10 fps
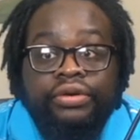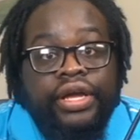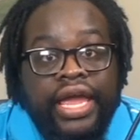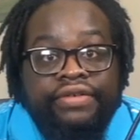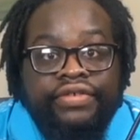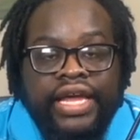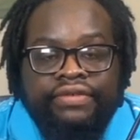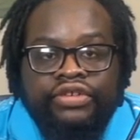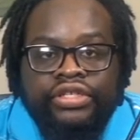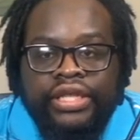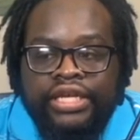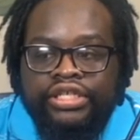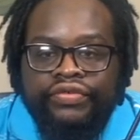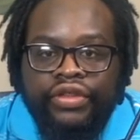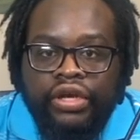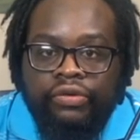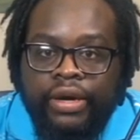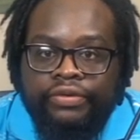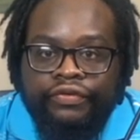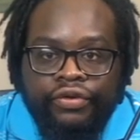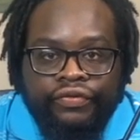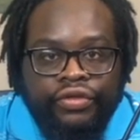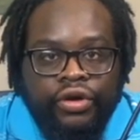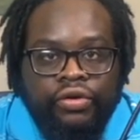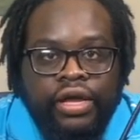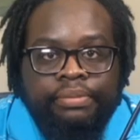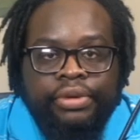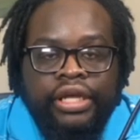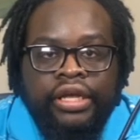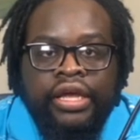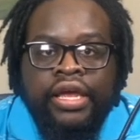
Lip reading: even not just for the co-ops, for the whole company,